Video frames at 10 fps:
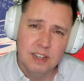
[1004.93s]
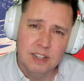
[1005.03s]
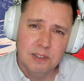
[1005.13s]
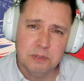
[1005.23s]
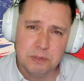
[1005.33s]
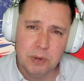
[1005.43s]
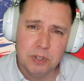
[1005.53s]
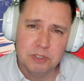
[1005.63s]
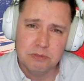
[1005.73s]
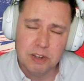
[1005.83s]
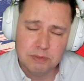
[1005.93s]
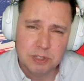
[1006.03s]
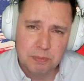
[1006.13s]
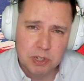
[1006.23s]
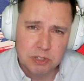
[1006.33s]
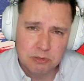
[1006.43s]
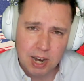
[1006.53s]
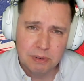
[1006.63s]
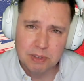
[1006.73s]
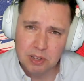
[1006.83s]
little spice
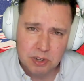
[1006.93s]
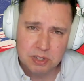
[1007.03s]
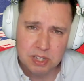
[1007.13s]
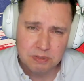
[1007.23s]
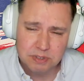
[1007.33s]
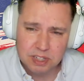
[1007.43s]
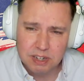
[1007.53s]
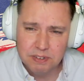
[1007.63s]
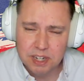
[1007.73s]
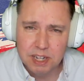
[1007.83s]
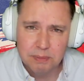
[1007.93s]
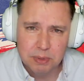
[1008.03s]
rack with loads of different stuff in it,